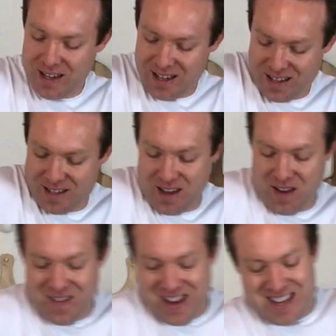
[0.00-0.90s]

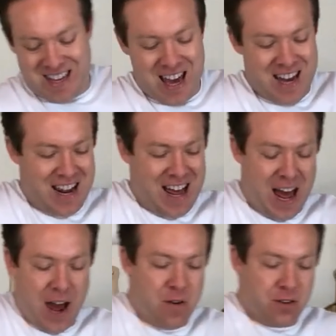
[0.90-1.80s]
So again,
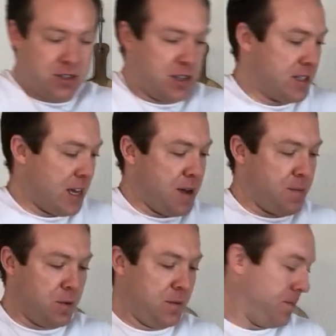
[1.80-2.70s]
out onto the table.